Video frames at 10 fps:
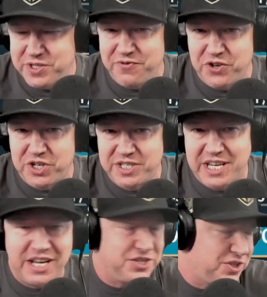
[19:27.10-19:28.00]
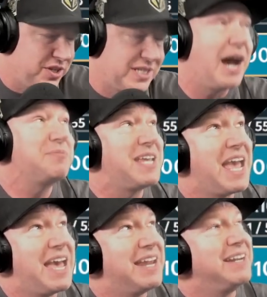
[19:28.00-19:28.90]
If you're just getting top
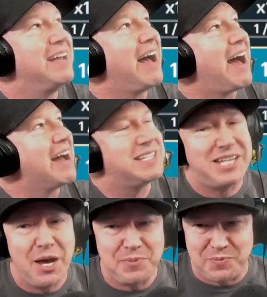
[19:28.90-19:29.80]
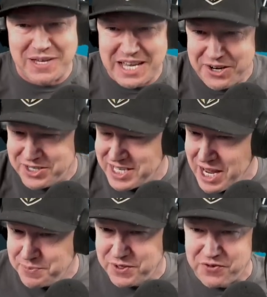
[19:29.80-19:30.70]
10 tips, beginner
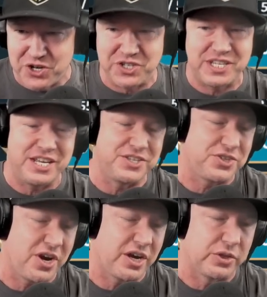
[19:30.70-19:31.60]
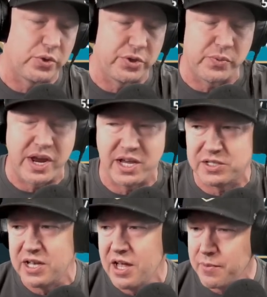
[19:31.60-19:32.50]
tips, if you're just getting started on Lord of the
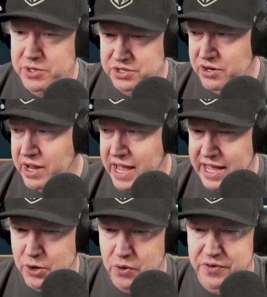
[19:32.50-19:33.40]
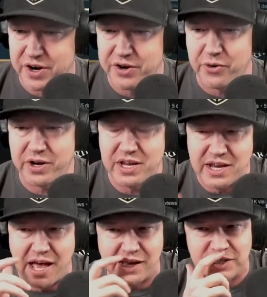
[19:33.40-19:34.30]
Rings, be sure to head over to Dorky
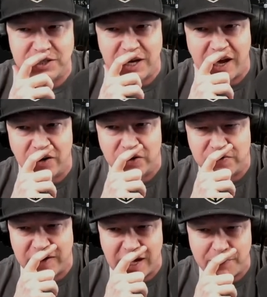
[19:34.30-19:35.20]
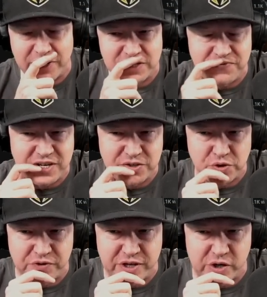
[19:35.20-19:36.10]
Dad's channel. You've got a bunch of videos
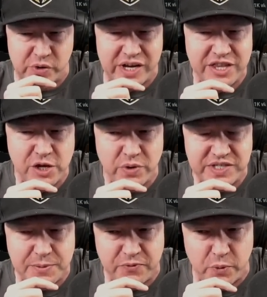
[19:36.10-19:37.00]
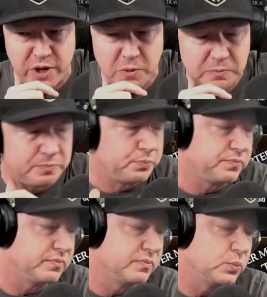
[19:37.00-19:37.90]
over there. Anything you want to say before we go?
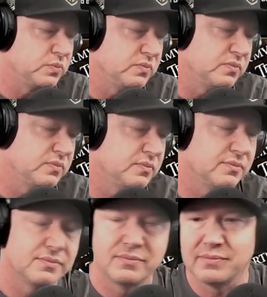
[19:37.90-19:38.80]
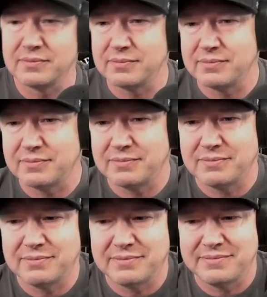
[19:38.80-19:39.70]
Nope, just can't
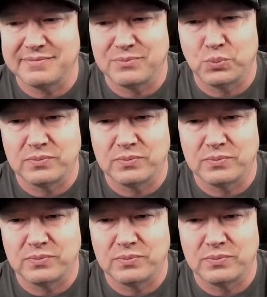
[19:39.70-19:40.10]
wait to play with you guys